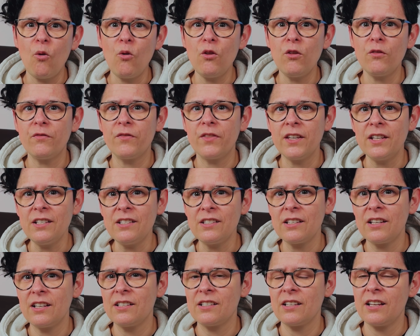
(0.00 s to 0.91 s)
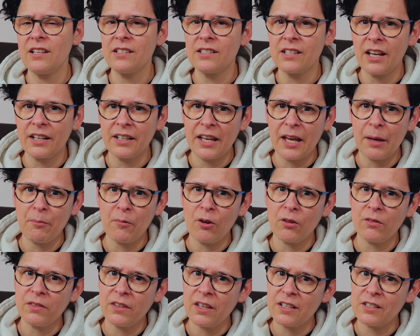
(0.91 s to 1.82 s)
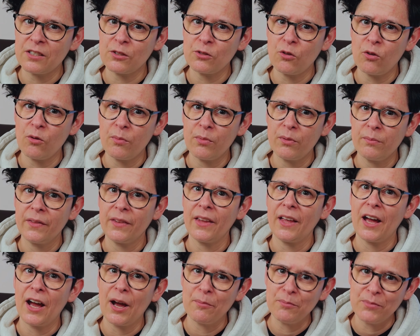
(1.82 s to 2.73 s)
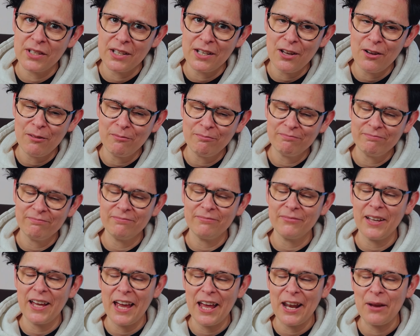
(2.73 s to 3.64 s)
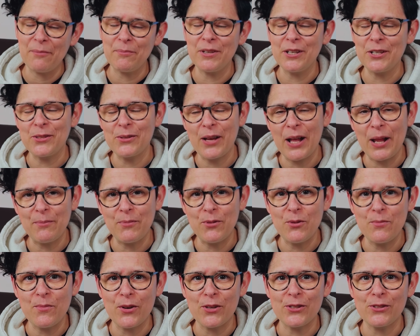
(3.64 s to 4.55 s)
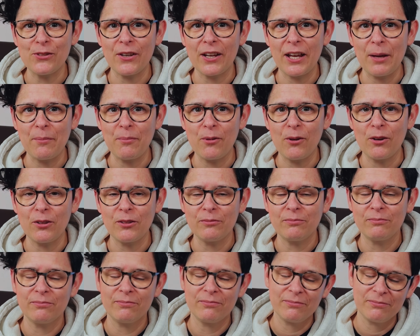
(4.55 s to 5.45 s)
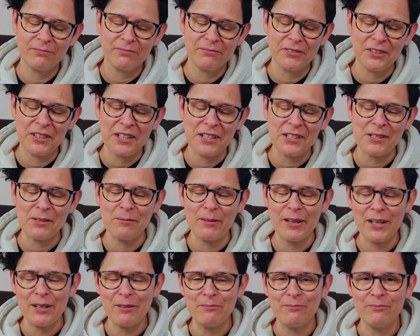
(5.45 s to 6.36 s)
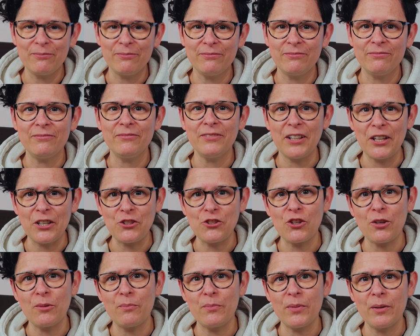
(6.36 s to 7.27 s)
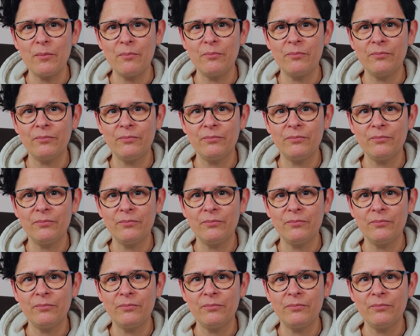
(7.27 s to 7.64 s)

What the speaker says: All of this is inside CapCut Desktop. I'm Dina, and I'm here to help you master CapCut the easy way. Let's jump in.